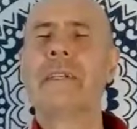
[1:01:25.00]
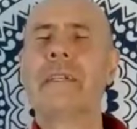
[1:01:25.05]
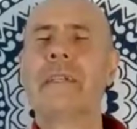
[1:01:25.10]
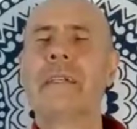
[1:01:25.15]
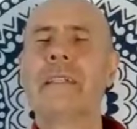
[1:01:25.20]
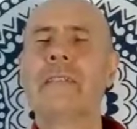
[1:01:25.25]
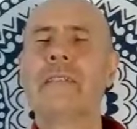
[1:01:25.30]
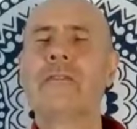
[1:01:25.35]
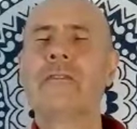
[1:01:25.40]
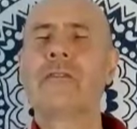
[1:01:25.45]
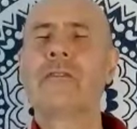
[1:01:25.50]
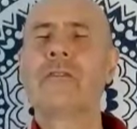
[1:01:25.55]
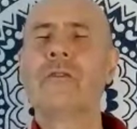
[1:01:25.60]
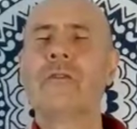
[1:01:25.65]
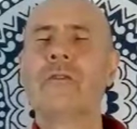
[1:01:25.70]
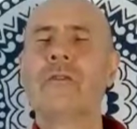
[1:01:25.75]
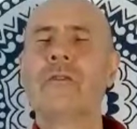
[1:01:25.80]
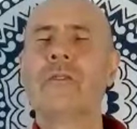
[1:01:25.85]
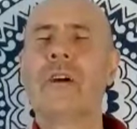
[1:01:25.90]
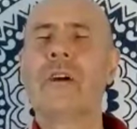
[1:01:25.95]

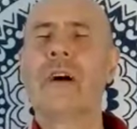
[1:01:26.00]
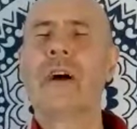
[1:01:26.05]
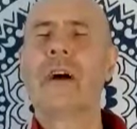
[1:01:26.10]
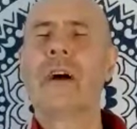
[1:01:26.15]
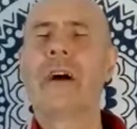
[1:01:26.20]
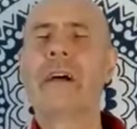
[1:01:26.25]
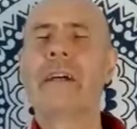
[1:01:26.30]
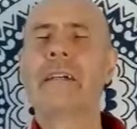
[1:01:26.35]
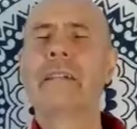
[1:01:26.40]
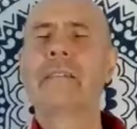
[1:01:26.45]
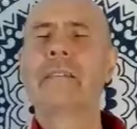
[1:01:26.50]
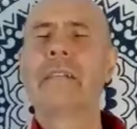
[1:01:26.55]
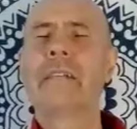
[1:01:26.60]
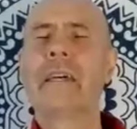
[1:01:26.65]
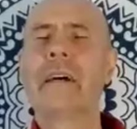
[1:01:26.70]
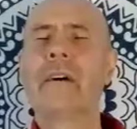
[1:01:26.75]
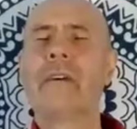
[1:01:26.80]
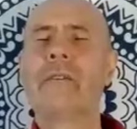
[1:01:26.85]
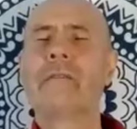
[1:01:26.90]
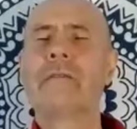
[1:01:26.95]
into the higher
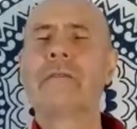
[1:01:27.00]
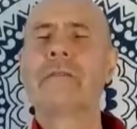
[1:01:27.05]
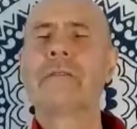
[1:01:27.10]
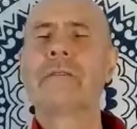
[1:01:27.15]
self.